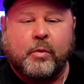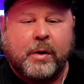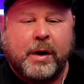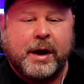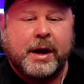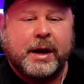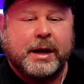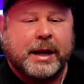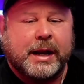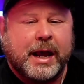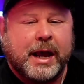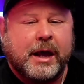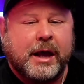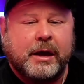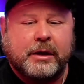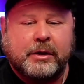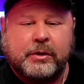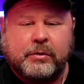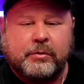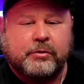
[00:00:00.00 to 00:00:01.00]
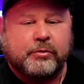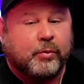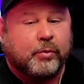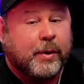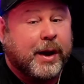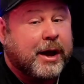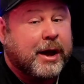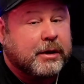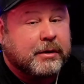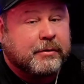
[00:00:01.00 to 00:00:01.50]
why and how I use
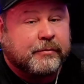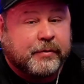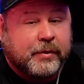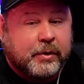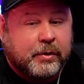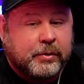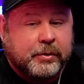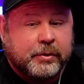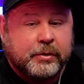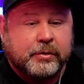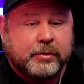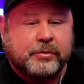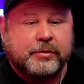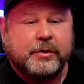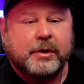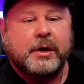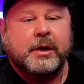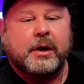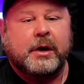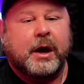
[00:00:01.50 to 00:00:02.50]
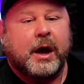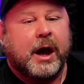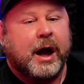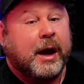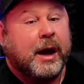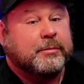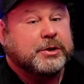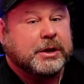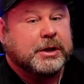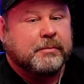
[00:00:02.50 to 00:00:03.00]
routing folders,
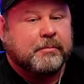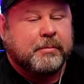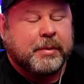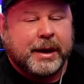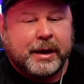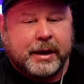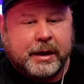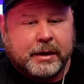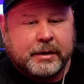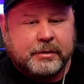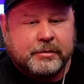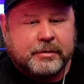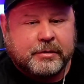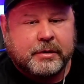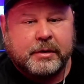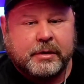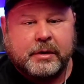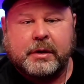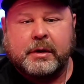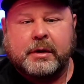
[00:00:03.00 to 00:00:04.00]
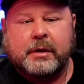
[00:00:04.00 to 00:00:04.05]
object beds,